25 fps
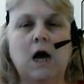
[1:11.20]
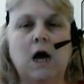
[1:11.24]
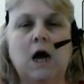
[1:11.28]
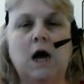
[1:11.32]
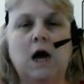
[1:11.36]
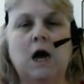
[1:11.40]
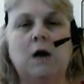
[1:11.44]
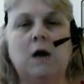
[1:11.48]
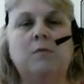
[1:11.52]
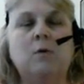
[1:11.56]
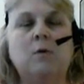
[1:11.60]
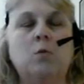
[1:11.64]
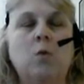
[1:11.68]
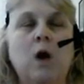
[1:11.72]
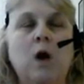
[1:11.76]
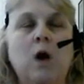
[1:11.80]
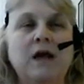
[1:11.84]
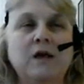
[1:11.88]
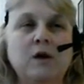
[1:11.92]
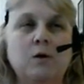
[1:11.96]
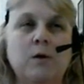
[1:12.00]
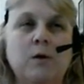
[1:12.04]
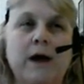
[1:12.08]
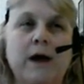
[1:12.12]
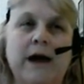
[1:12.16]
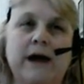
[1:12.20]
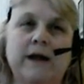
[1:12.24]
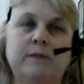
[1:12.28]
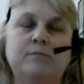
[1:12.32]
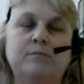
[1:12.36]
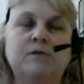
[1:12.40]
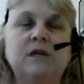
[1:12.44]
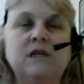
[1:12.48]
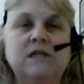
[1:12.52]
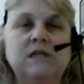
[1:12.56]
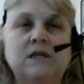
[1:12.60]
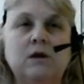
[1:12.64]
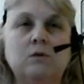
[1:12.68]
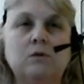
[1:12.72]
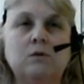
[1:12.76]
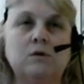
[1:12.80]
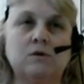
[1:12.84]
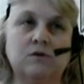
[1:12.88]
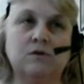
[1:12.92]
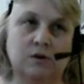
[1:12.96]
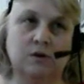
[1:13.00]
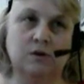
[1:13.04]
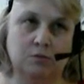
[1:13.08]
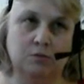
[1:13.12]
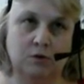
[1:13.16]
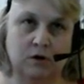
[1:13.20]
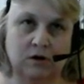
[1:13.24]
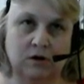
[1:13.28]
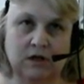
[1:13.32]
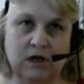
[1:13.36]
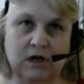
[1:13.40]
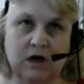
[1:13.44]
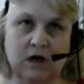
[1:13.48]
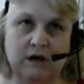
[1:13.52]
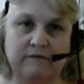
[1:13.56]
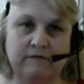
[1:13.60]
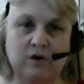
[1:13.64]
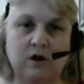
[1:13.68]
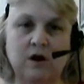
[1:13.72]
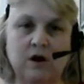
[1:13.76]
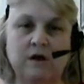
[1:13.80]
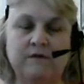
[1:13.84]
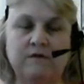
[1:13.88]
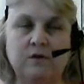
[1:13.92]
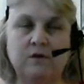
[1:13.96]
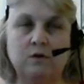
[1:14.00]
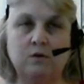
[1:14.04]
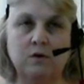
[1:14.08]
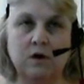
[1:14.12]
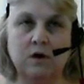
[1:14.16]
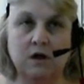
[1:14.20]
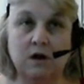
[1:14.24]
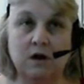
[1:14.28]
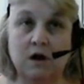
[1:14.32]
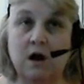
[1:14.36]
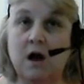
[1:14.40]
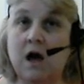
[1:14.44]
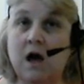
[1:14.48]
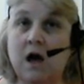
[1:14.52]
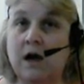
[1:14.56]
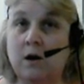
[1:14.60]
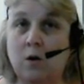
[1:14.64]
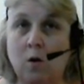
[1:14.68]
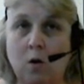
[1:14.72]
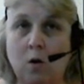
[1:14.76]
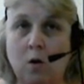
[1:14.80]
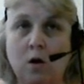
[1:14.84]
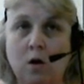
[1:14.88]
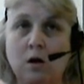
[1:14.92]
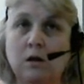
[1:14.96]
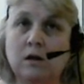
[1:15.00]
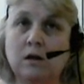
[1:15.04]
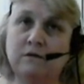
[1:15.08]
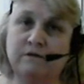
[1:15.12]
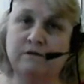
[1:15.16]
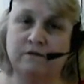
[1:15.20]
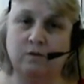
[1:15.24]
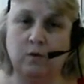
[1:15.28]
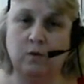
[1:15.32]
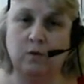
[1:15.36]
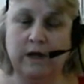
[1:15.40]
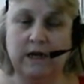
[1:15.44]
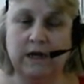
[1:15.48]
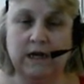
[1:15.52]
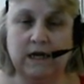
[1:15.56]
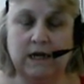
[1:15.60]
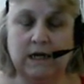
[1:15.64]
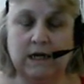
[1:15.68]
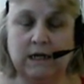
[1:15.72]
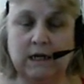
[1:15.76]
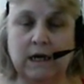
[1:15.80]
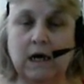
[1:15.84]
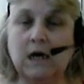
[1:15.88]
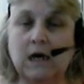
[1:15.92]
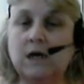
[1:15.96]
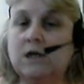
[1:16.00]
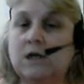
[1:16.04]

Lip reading: But while you're at it, please don't use your book's cover if you can at all avoid it.